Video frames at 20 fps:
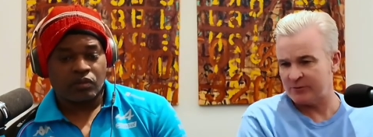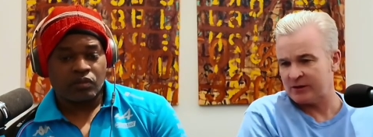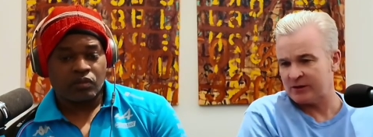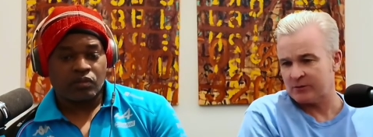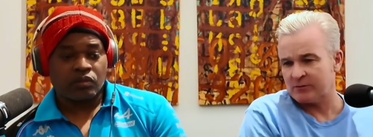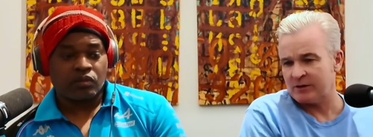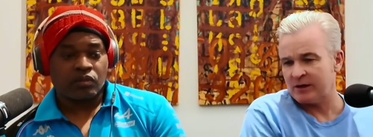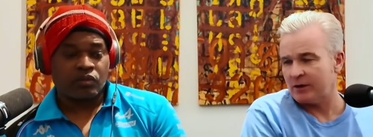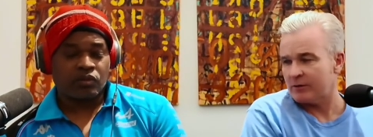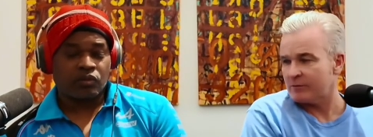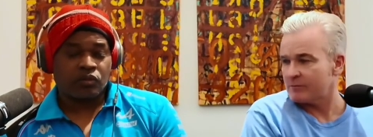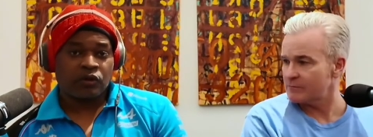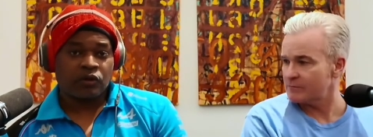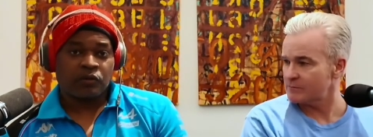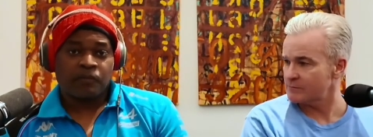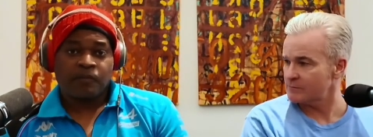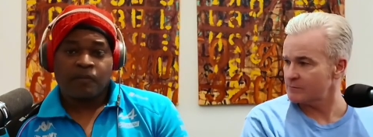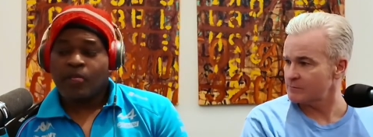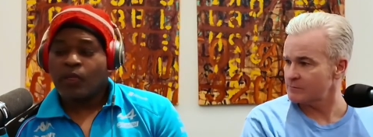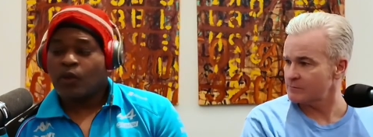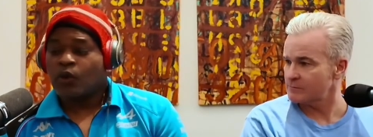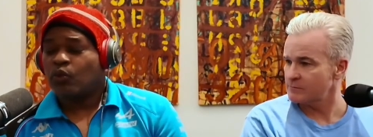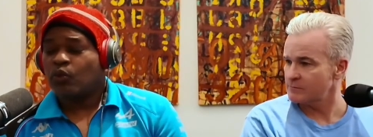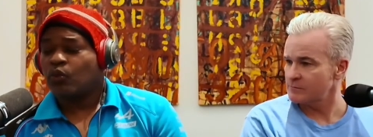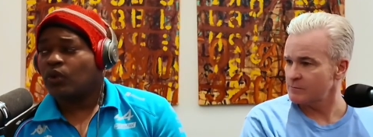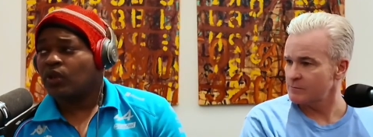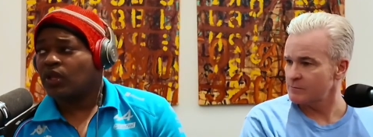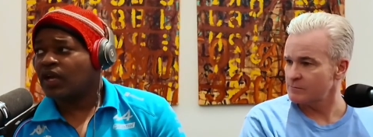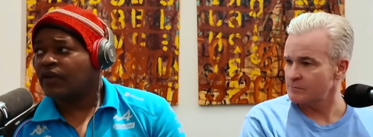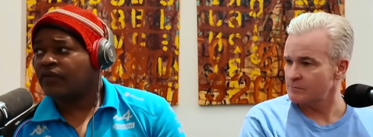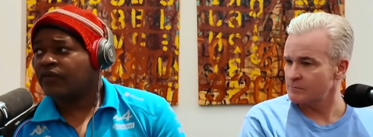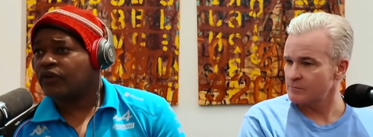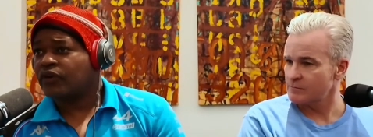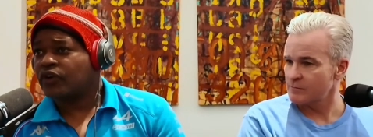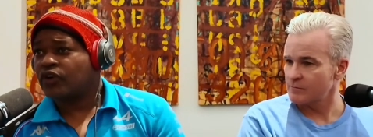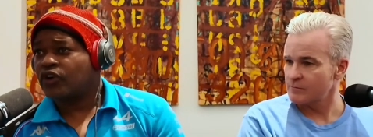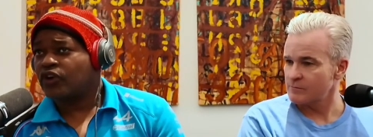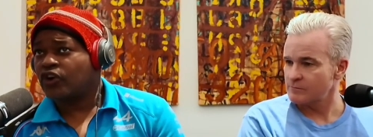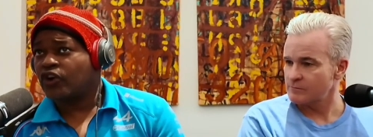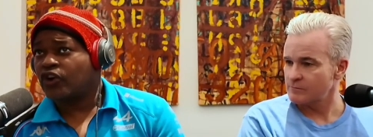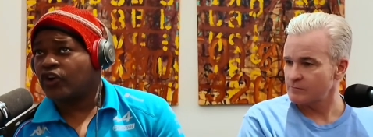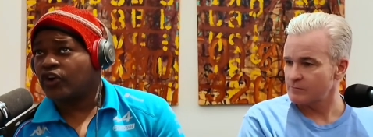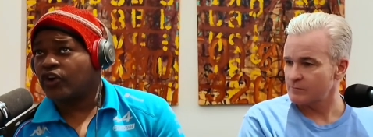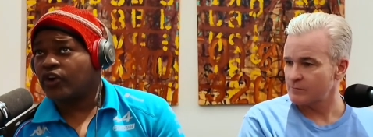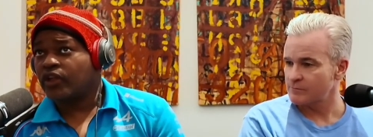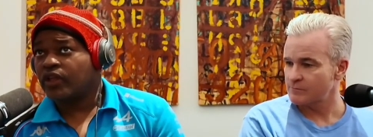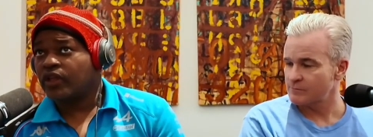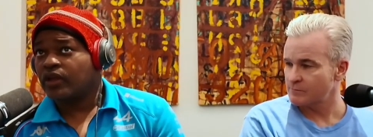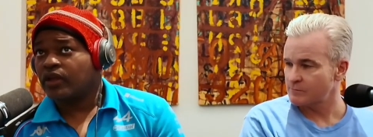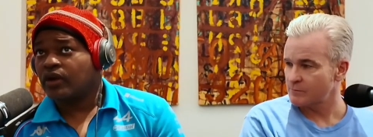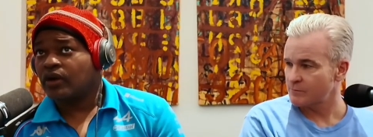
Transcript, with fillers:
Speaker 1: we don't know. Well, I've heard.